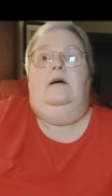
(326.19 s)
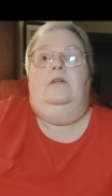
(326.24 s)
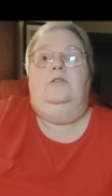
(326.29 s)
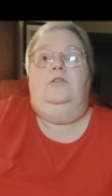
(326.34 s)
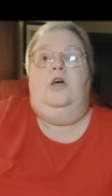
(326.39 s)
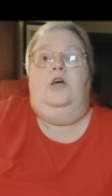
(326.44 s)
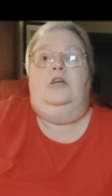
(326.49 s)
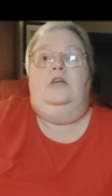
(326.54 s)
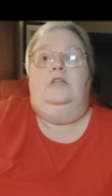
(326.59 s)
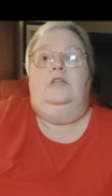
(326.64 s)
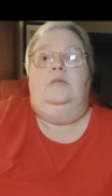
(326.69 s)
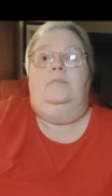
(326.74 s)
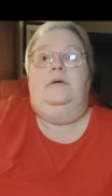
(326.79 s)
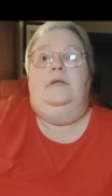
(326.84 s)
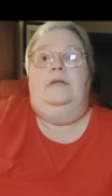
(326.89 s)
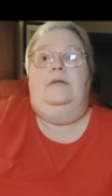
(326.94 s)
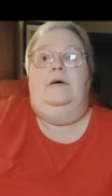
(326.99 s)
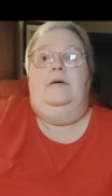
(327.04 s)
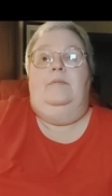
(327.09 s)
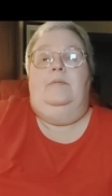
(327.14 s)
I'll talk a little
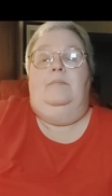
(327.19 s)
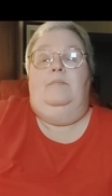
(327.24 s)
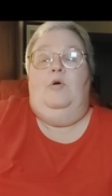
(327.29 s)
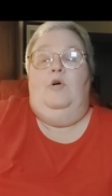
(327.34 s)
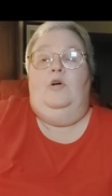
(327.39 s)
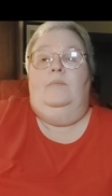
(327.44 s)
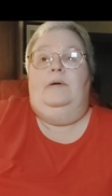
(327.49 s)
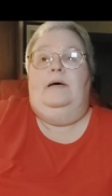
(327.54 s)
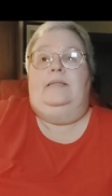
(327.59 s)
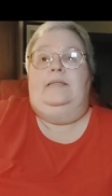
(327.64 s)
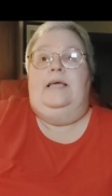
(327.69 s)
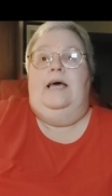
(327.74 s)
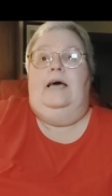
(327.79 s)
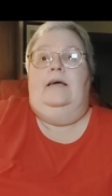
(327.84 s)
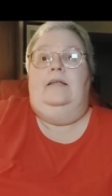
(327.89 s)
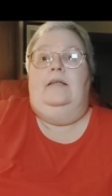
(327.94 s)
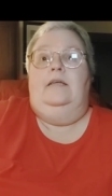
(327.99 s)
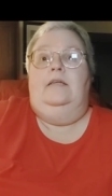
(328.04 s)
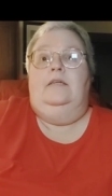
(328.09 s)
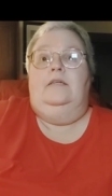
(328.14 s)
bit more about
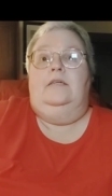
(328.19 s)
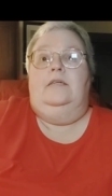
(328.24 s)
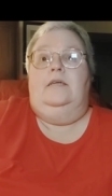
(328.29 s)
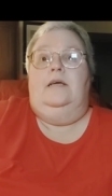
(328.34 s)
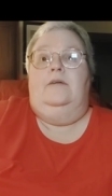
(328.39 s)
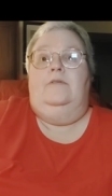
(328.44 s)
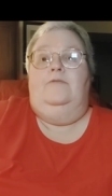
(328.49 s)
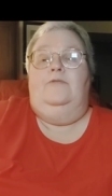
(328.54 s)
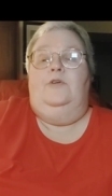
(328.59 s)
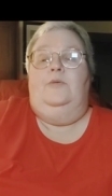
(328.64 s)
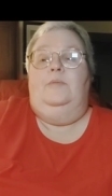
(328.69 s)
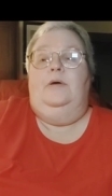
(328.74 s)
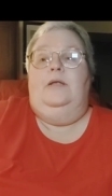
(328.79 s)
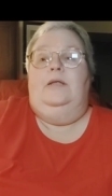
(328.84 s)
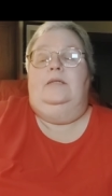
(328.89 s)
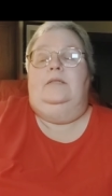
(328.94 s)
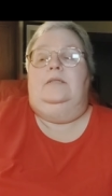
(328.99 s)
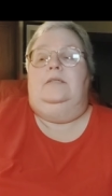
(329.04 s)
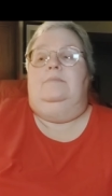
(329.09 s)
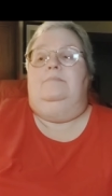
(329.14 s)
that in a few
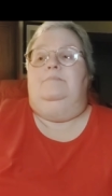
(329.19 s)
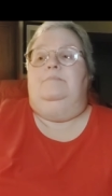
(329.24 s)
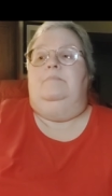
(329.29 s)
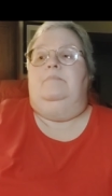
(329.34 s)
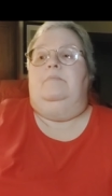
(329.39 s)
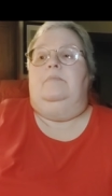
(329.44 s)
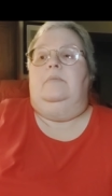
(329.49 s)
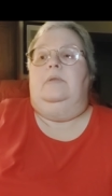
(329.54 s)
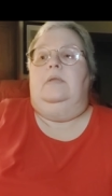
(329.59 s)
minutes.